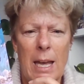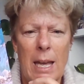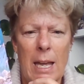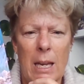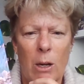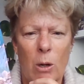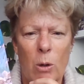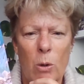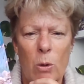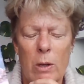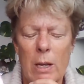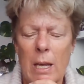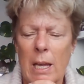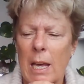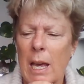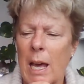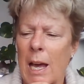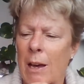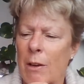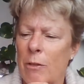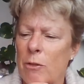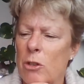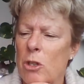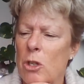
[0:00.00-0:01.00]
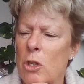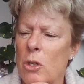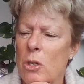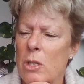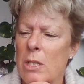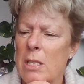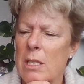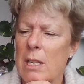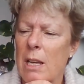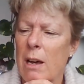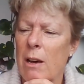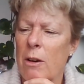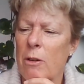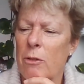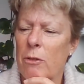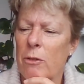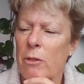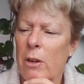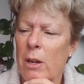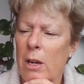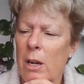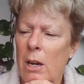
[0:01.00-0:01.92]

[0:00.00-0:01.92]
and looking after yourself.